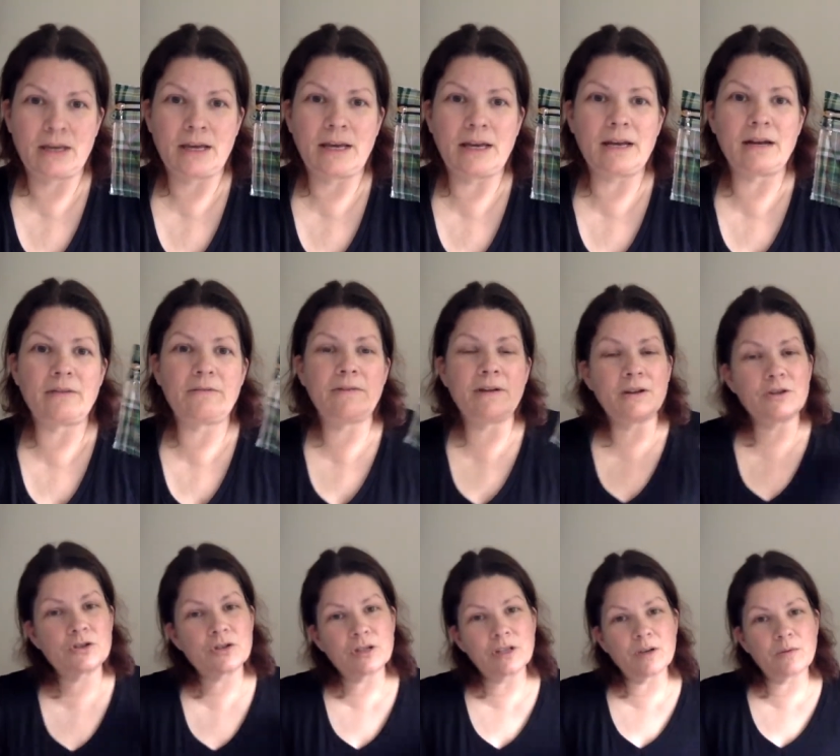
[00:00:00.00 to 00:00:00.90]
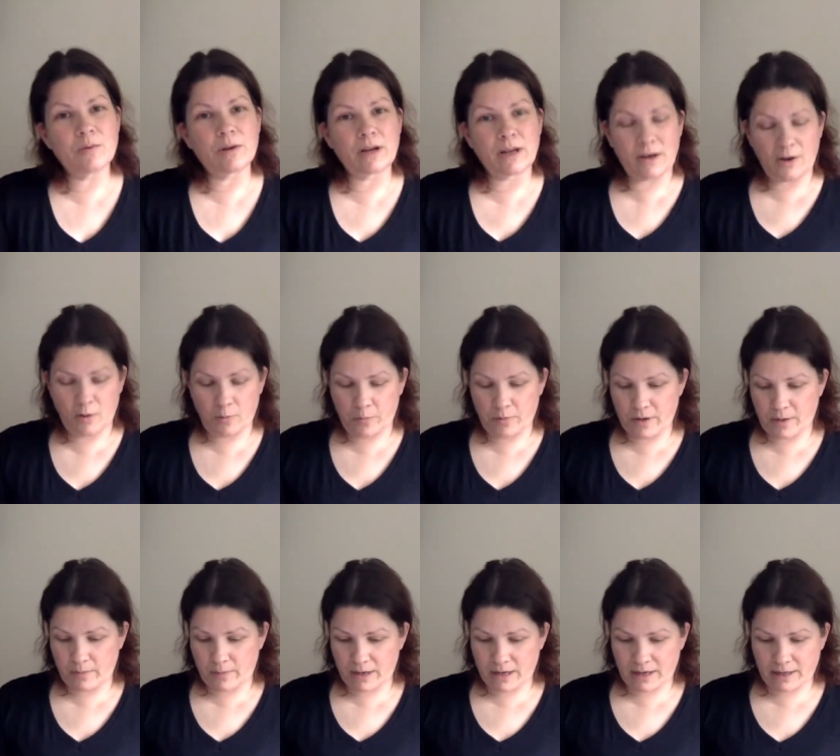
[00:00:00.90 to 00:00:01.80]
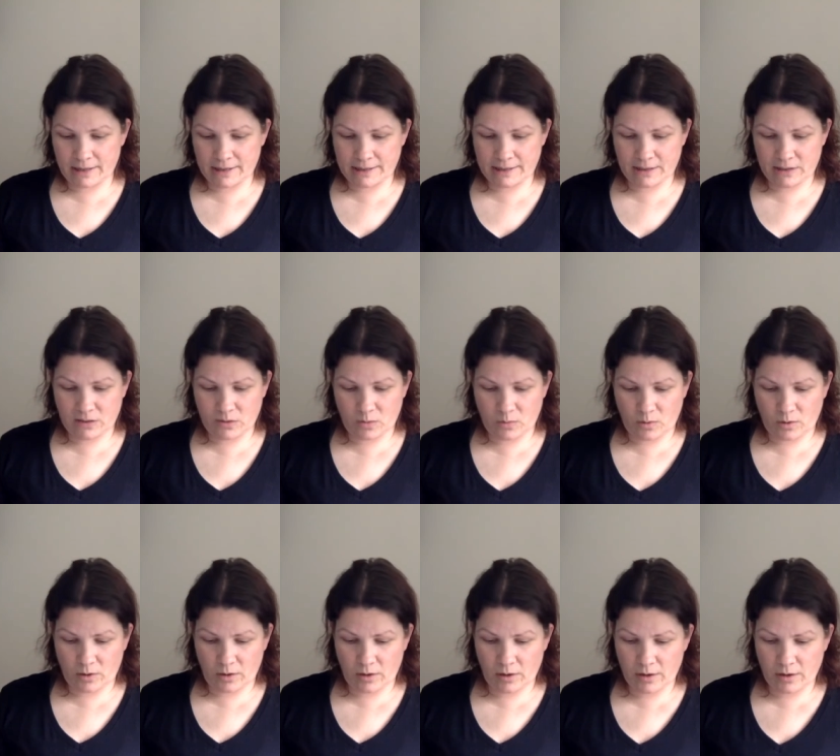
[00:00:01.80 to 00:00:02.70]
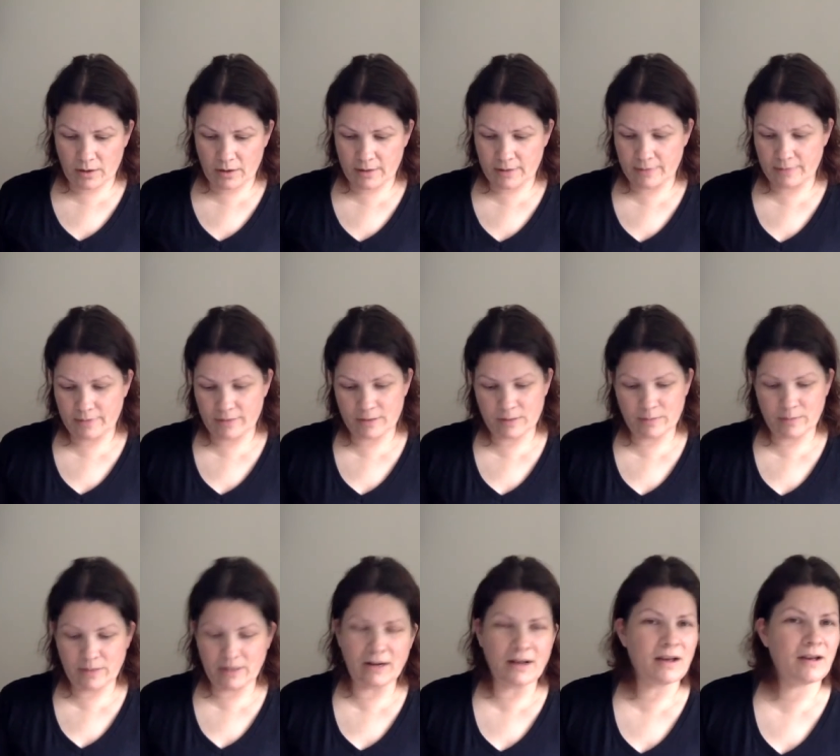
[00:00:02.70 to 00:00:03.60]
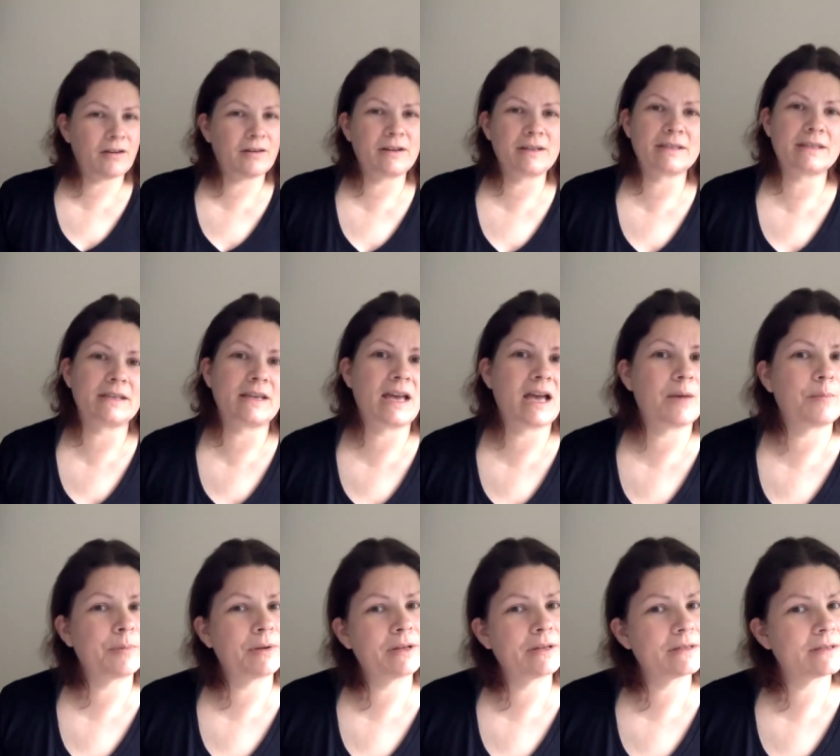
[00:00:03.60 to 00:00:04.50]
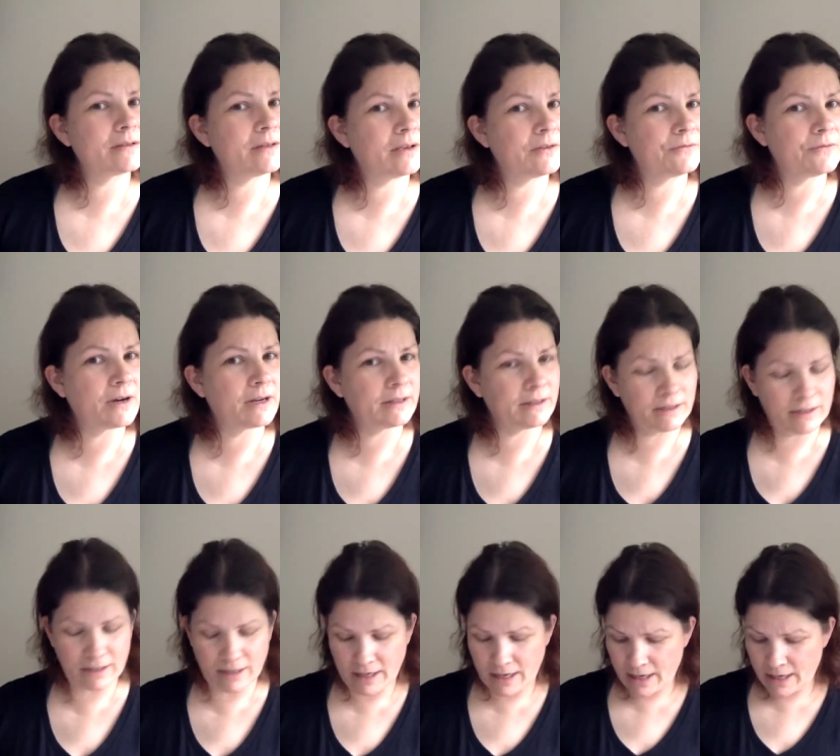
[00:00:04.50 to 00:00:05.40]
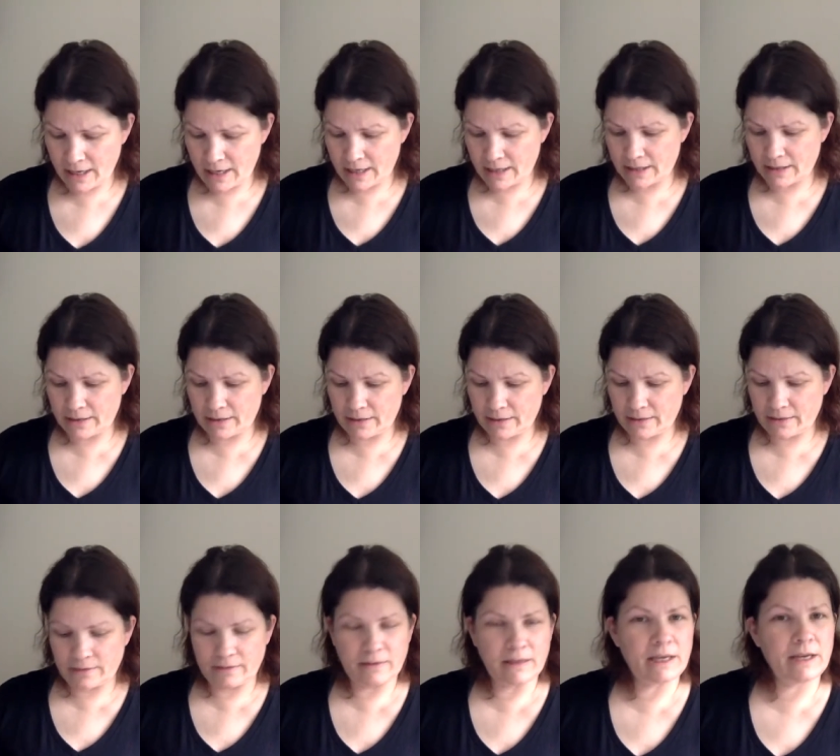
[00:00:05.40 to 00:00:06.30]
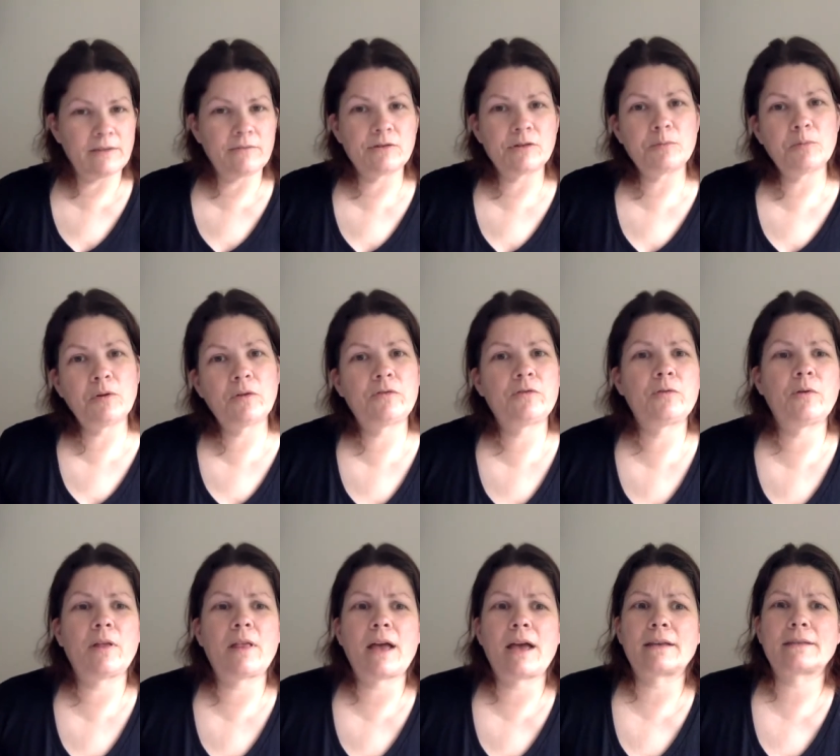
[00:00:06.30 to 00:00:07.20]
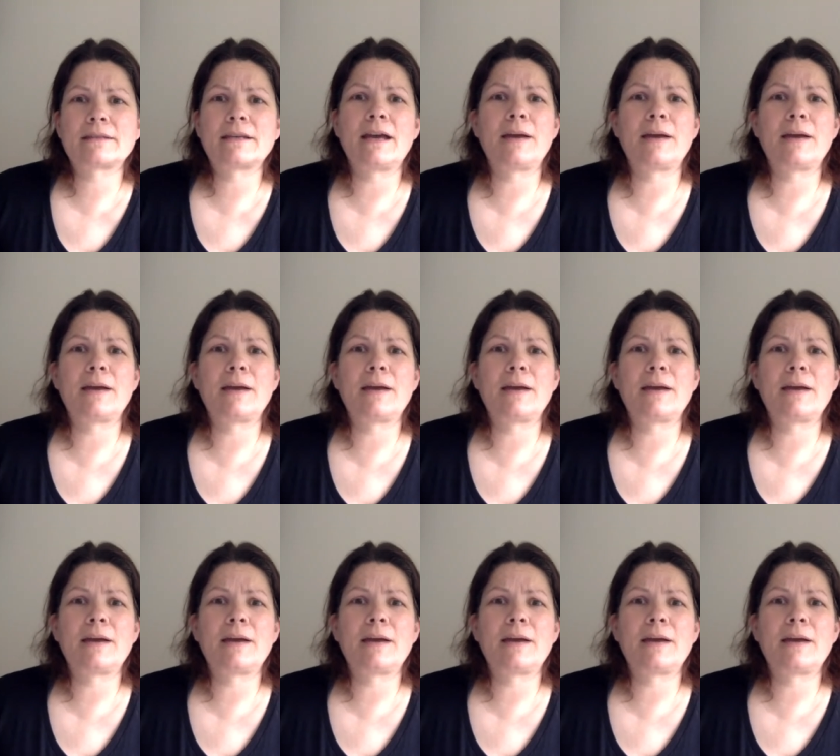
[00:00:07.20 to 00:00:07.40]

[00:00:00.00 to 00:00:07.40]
And eventually when I open up my Etsy store, which may not honestly happen until I finally leave to move to Alaska.